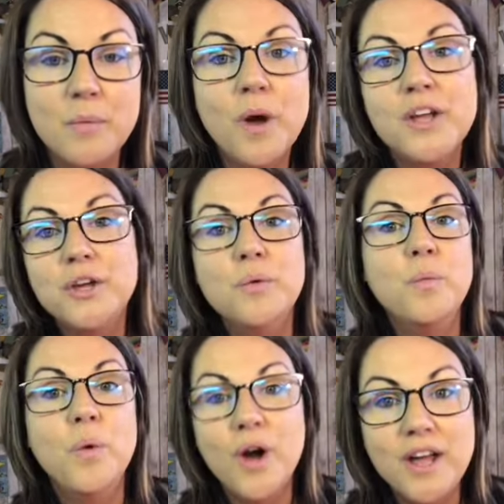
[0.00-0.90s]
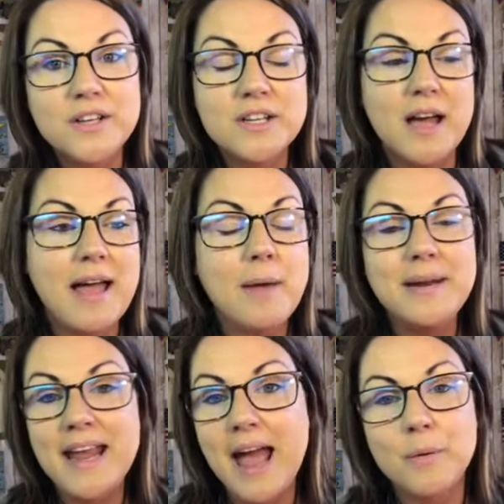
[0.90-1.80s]
what you want, how
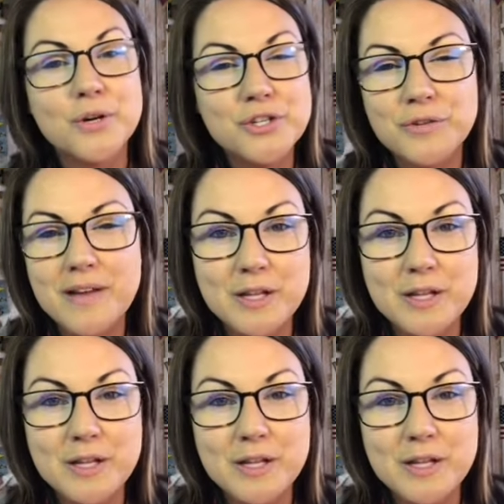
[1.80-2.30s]
many hours you're